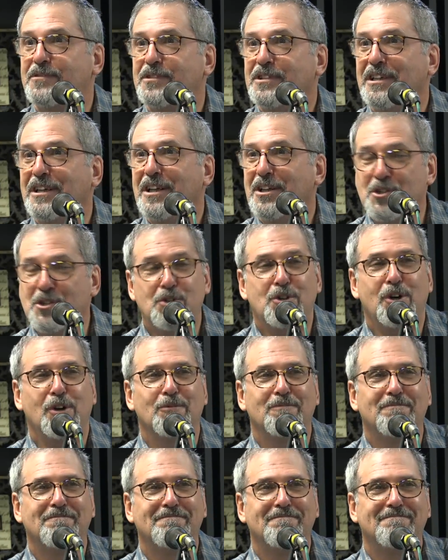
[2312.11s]
It's true,
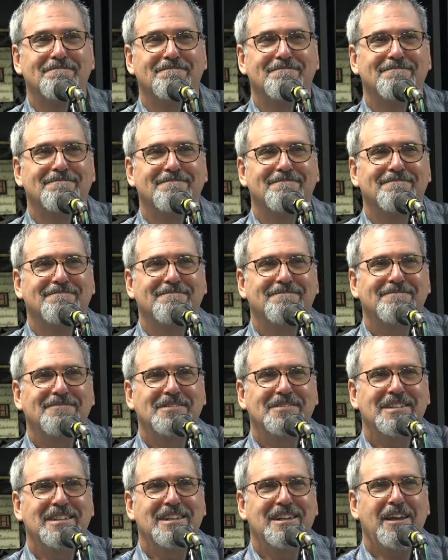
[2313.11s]

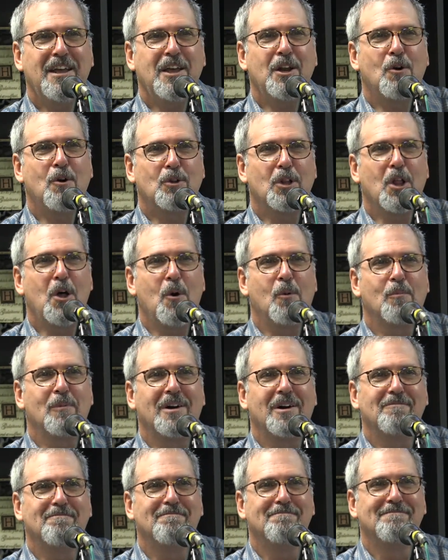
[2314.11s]
in Oklahoma.
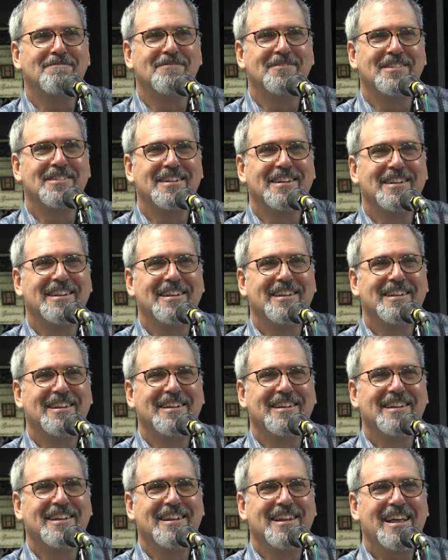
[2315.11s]

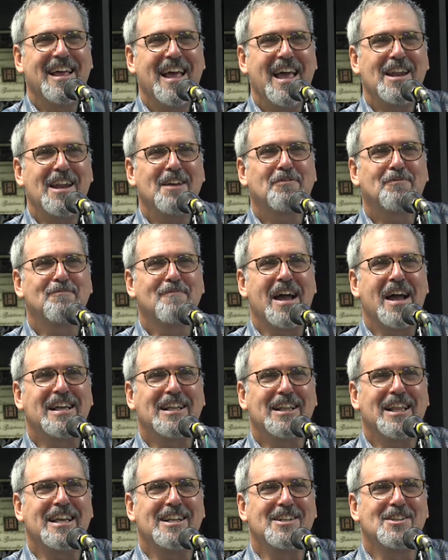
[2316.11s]
And if Mike
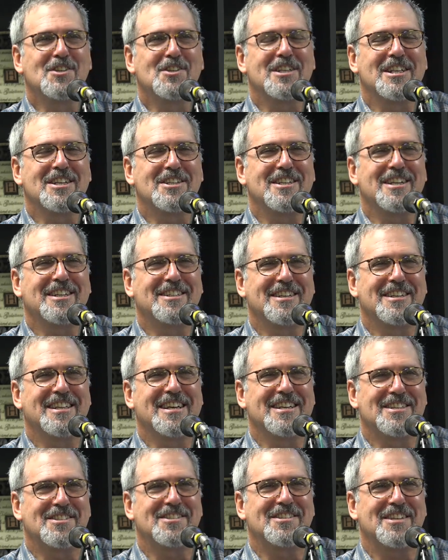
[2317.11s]
Clayton is listening to
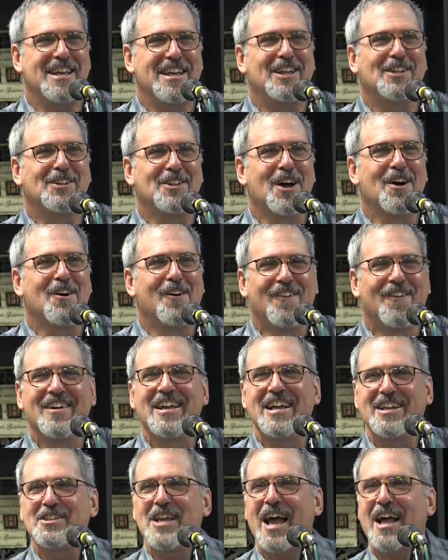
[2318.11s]
this, he'll know
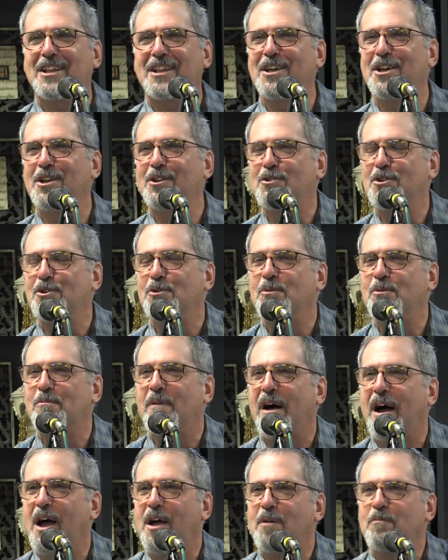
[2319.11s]
exactly to whom
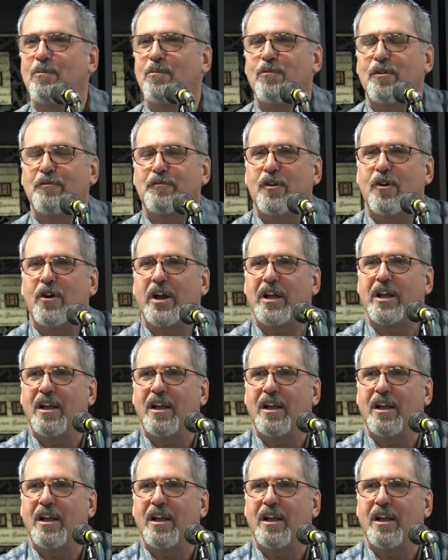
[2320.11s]
I'm referring.